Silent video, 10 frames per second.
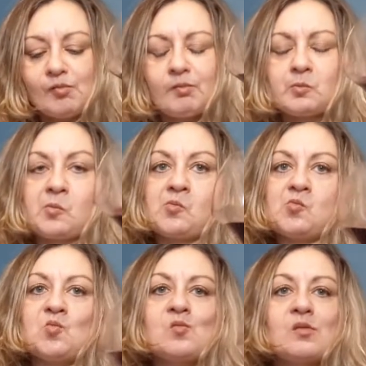And
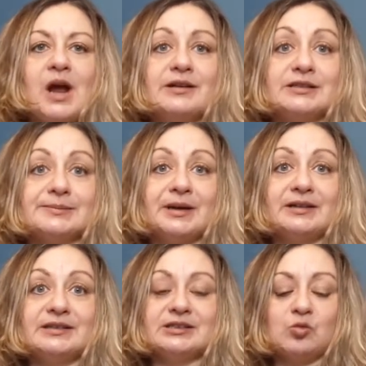it's
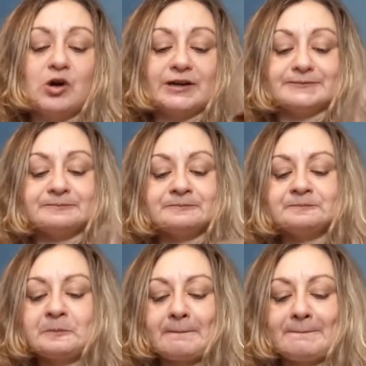made this wine
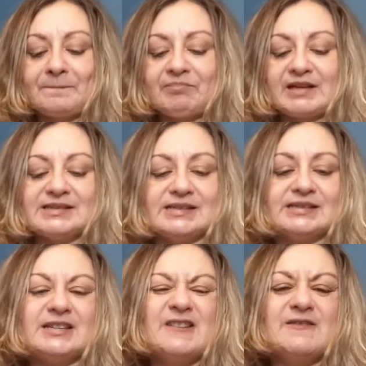
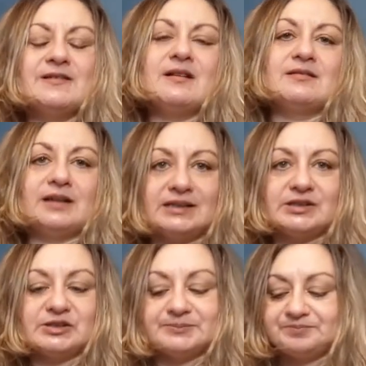taste even
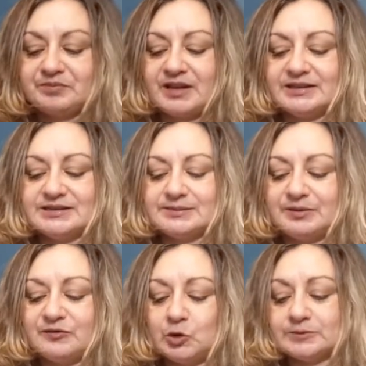nicer than it did
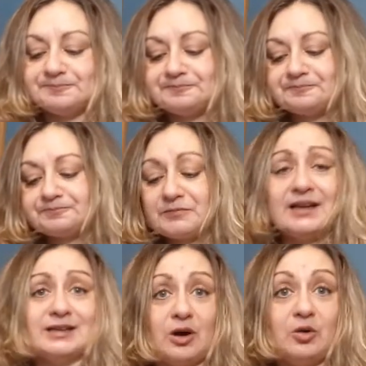before,
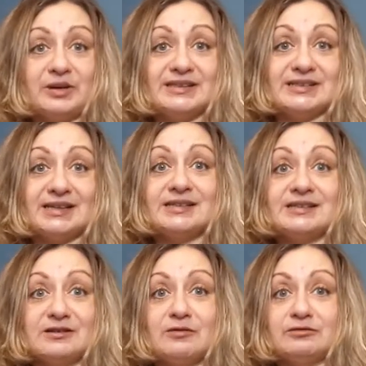and it already
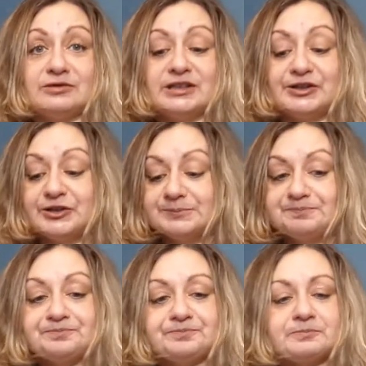tasted really good.
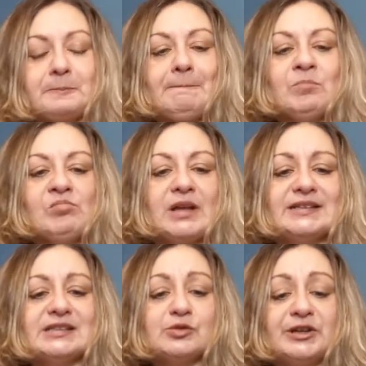
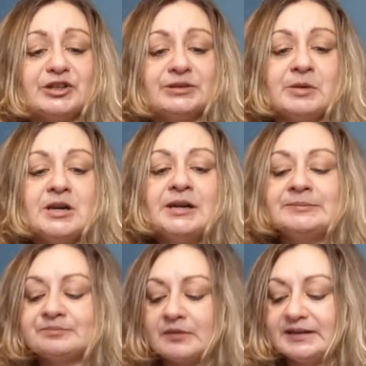It's sweeter
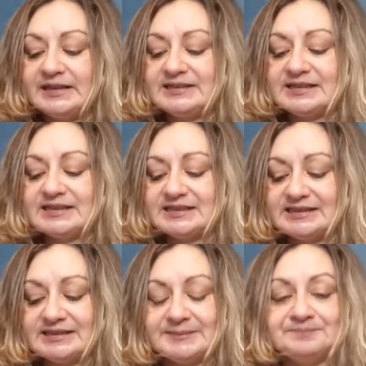and less
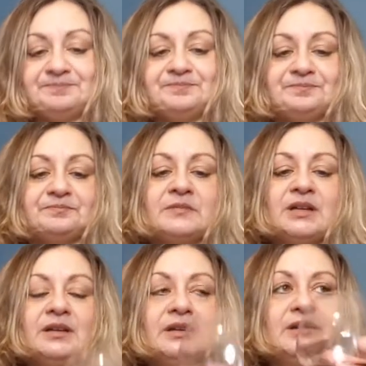acidity
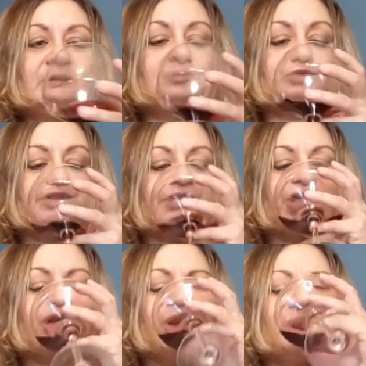with it.